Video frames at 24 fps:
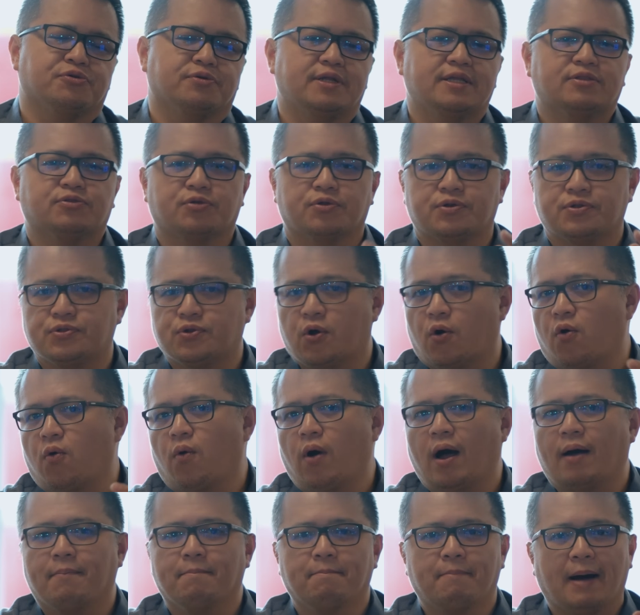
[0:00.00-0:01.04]
need to know
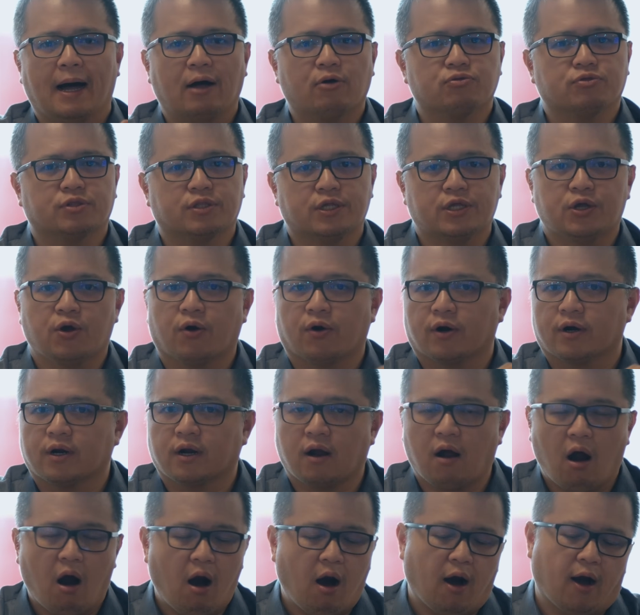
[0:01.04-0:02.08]
about your
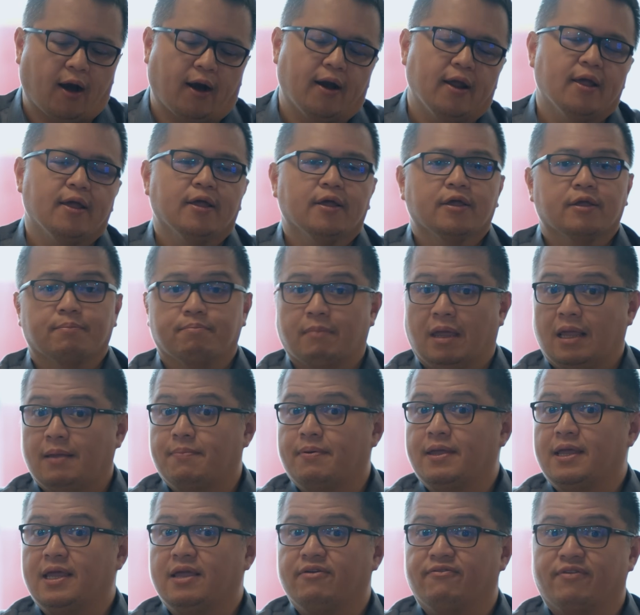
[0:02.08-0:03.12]
car.
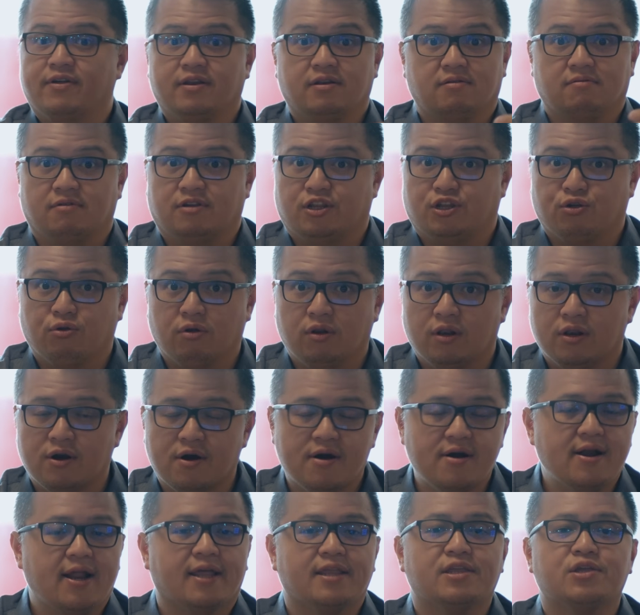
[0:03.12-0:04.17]
Maybe even you'll
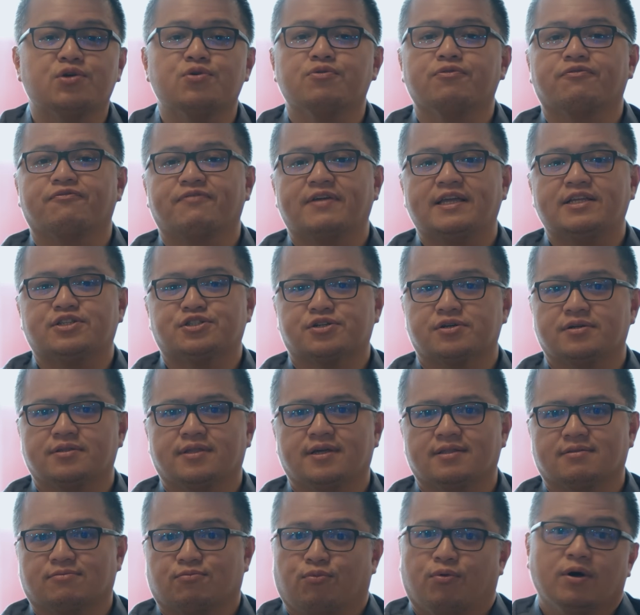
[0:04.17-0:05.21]
learn a new feature
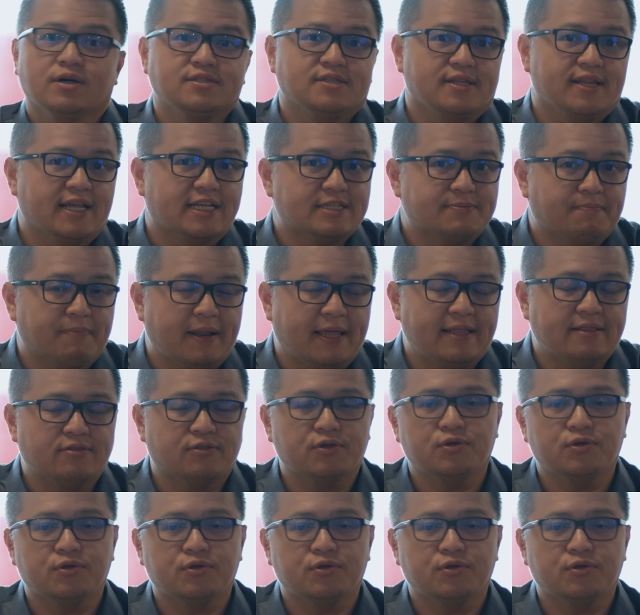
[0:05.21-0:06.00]
that wasn't explained to